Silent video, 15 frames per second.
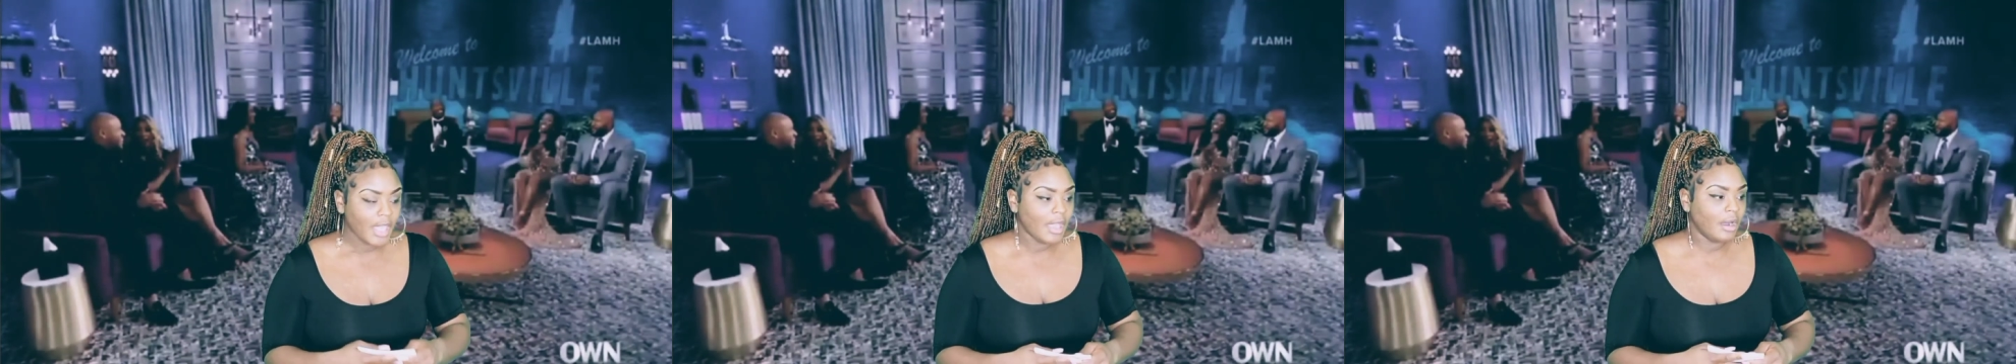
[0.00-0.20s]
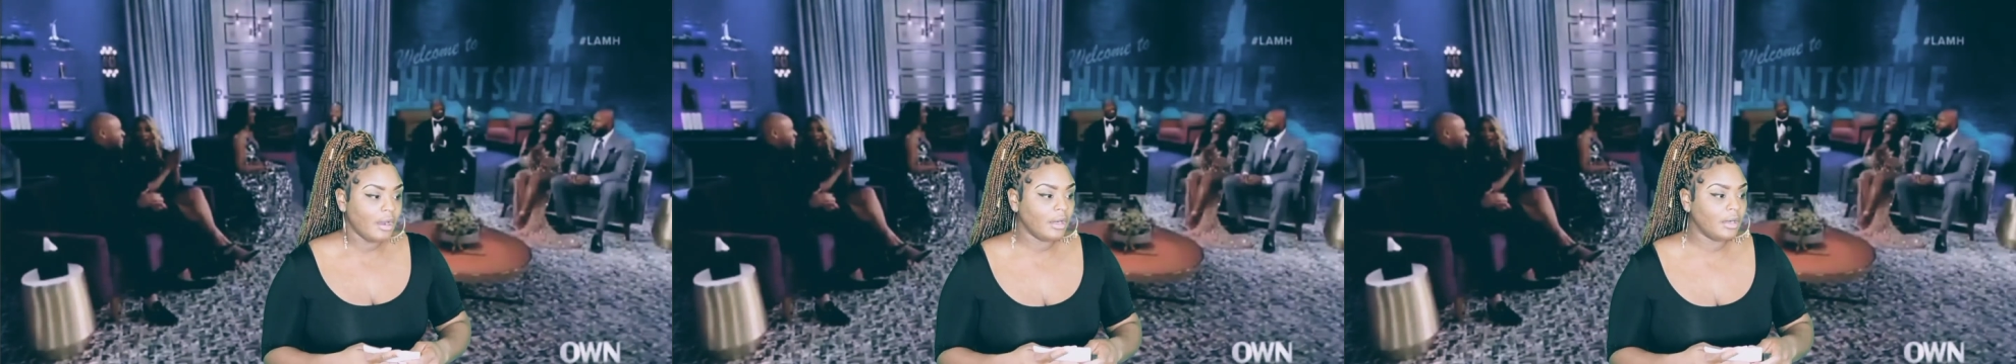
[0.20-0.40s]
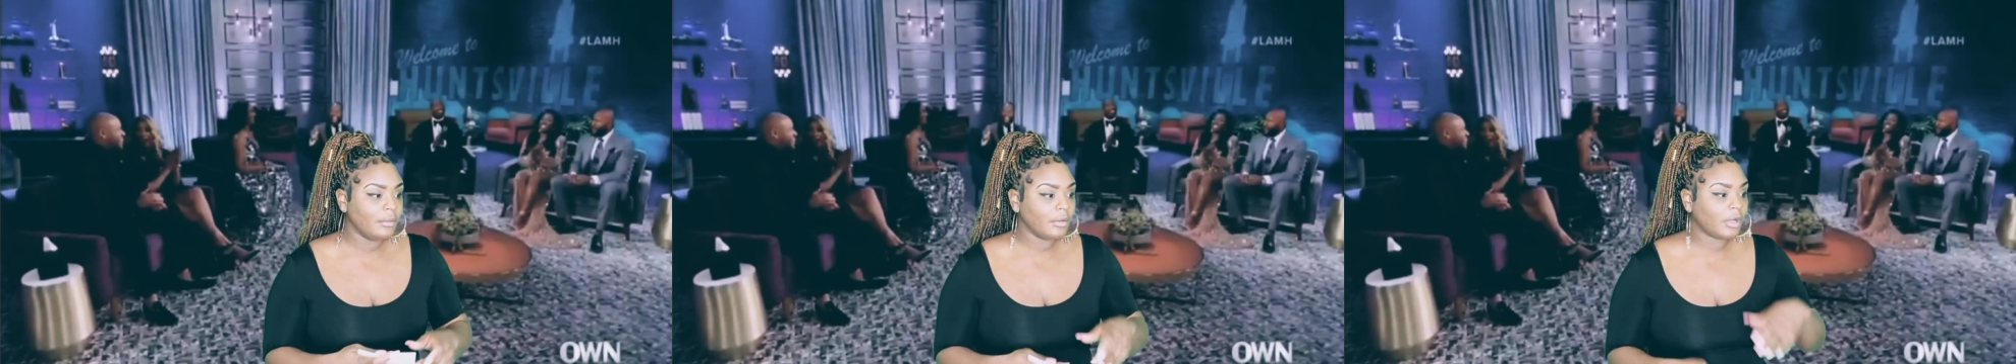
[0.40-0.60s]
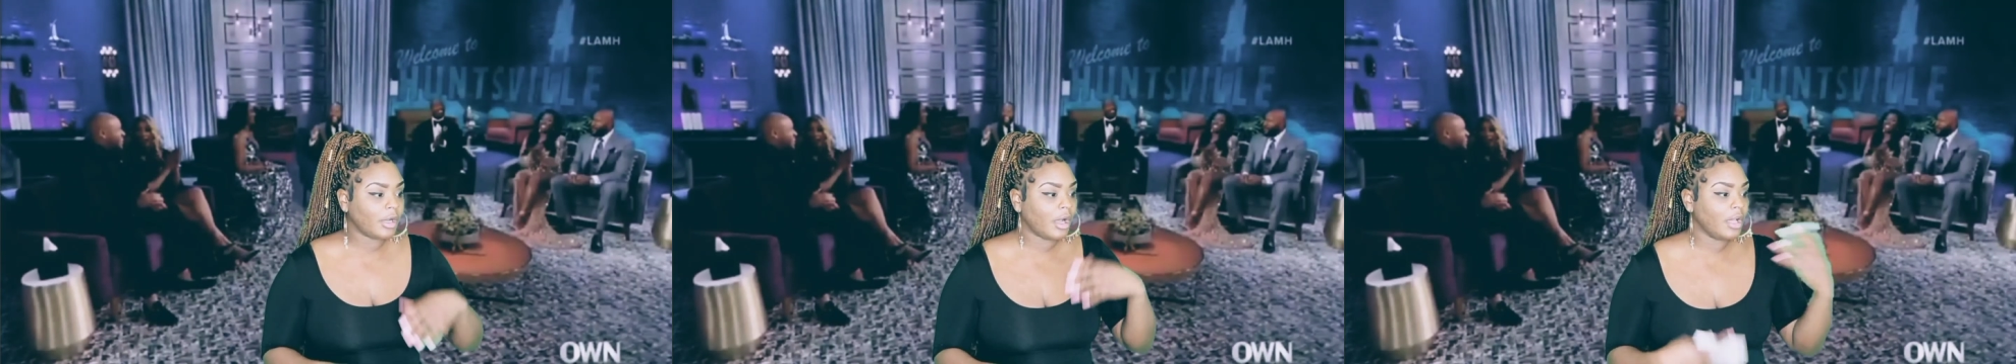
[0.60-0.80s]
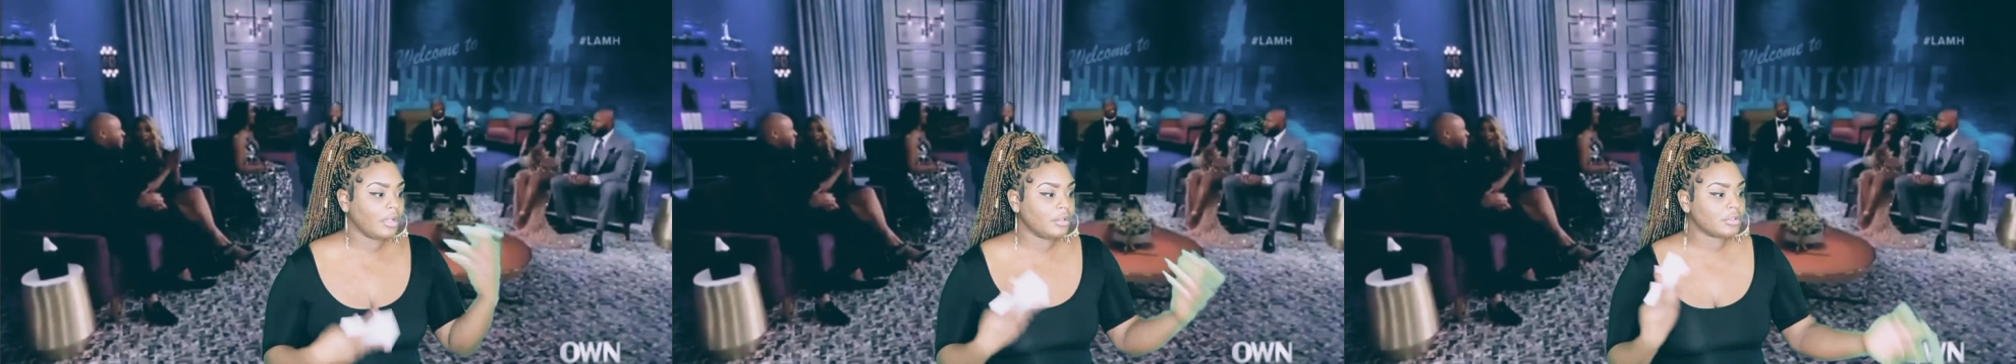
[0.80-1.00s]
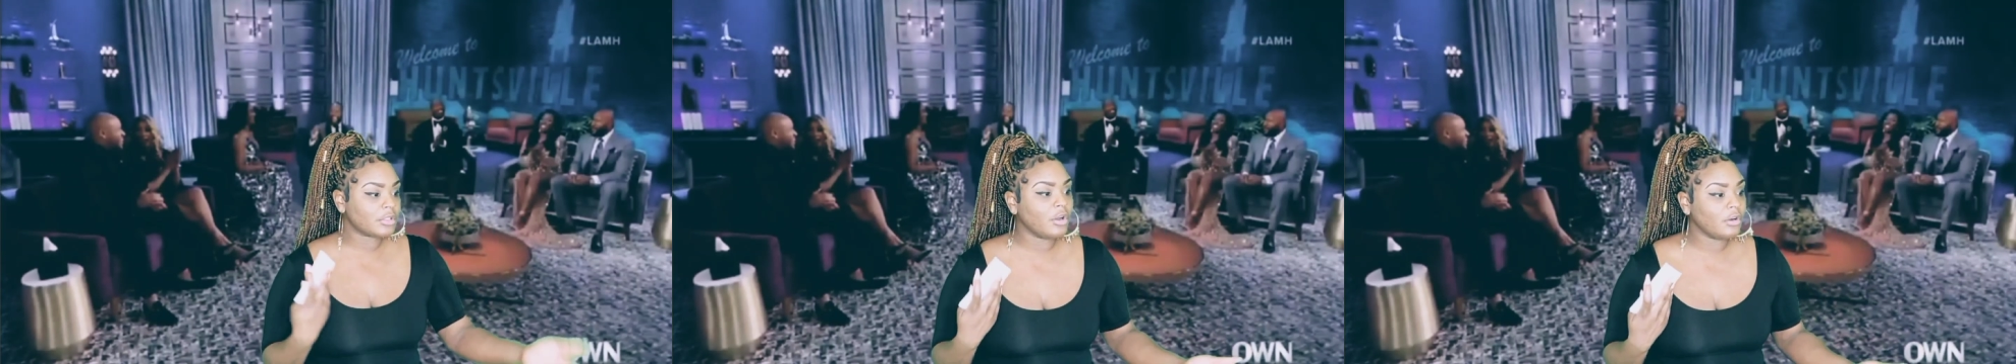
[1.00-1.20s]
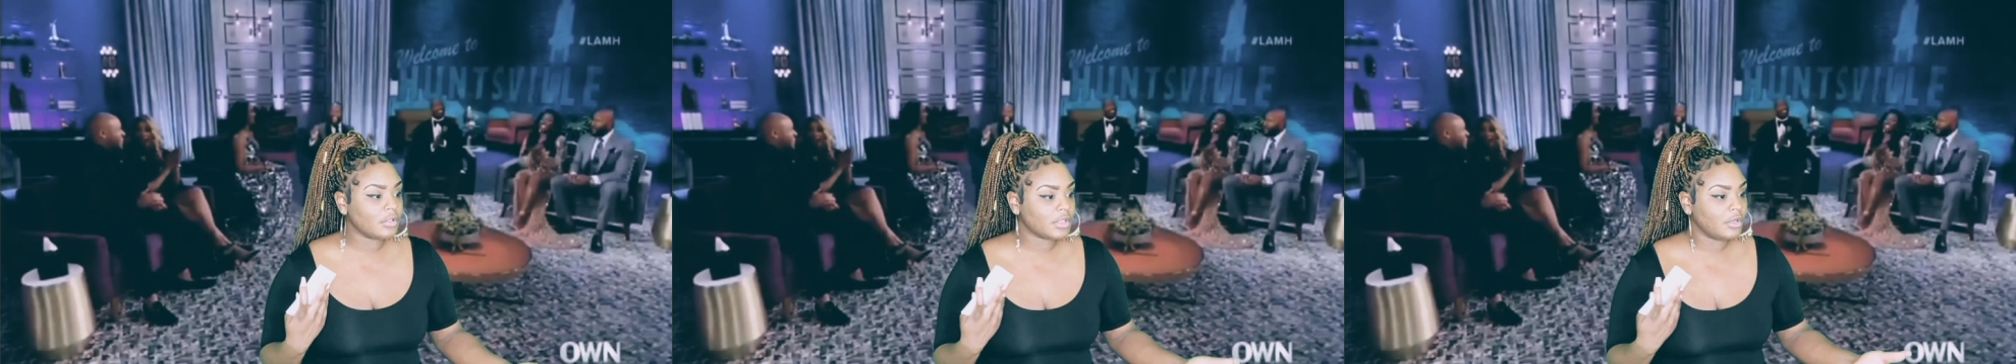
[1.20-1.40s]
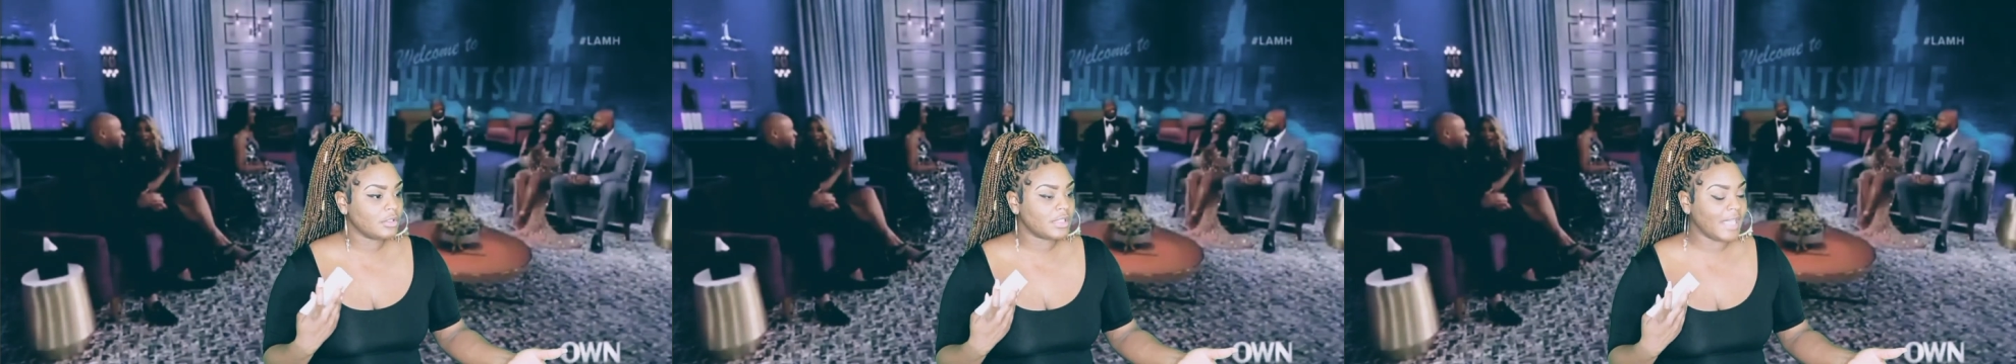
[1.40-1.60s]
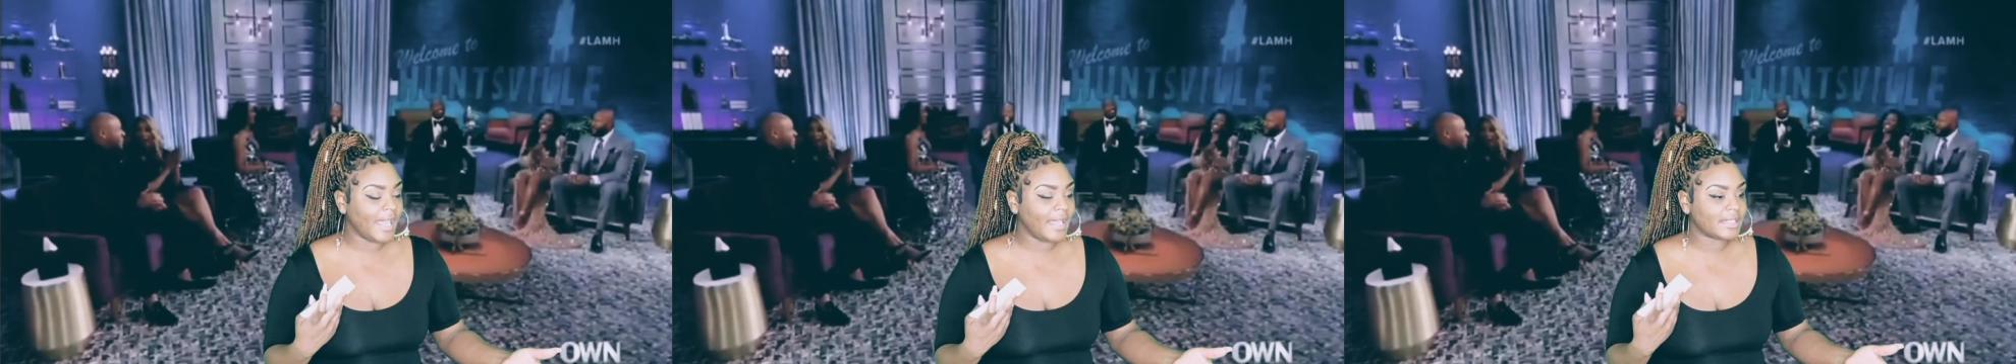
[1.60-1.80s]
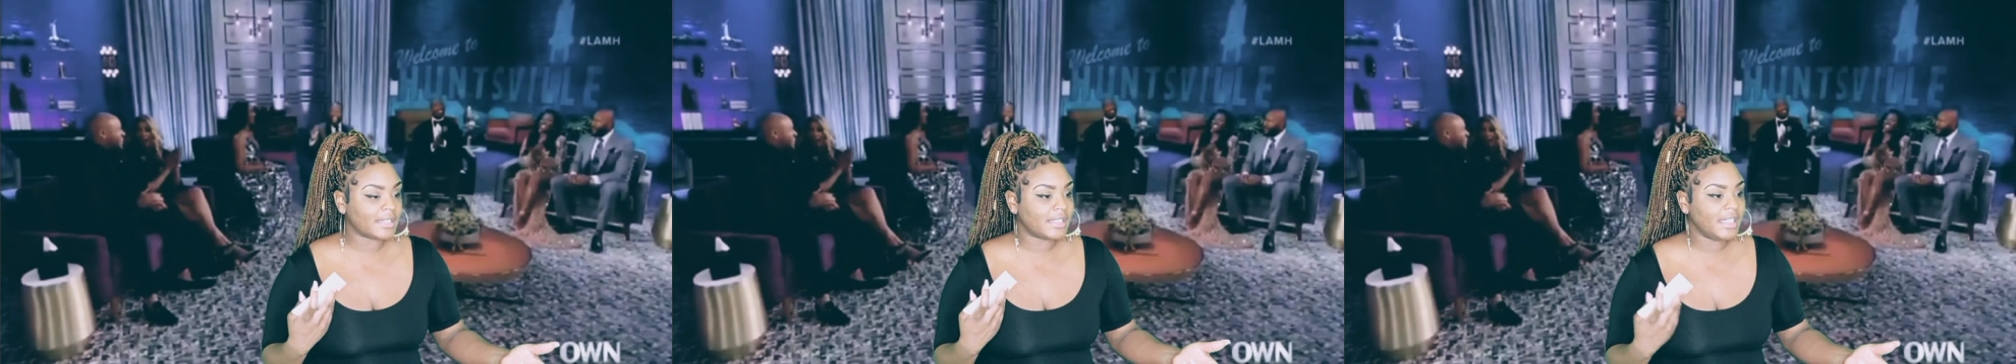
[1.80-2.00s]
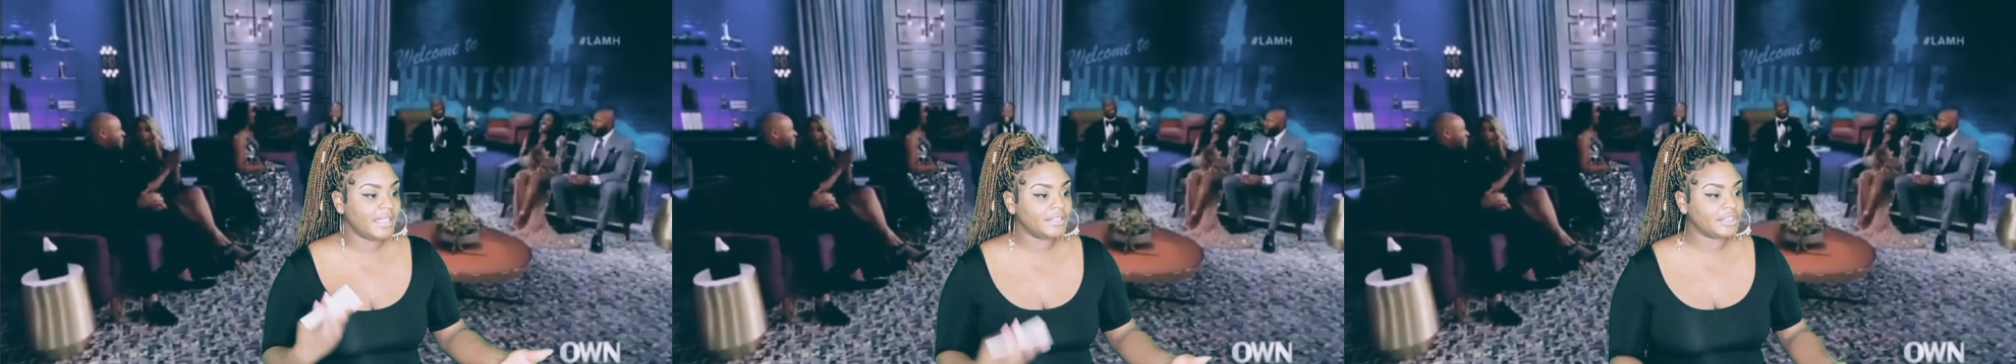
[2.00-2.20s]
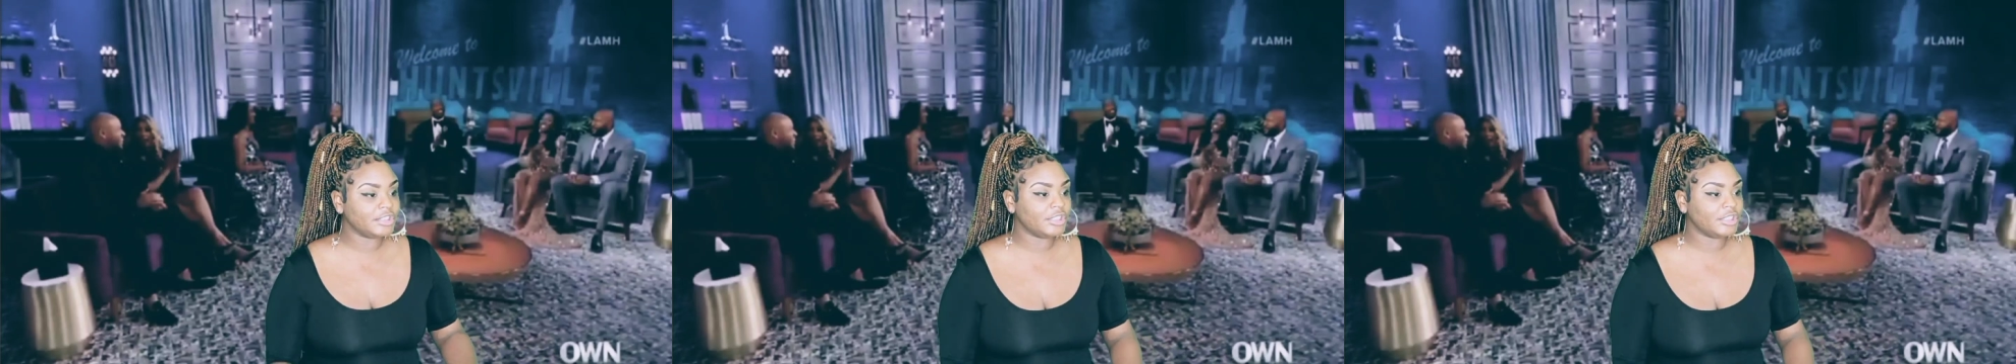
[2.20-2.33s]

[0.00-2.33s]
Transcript: uh, Carlos goes on to ask Tisha.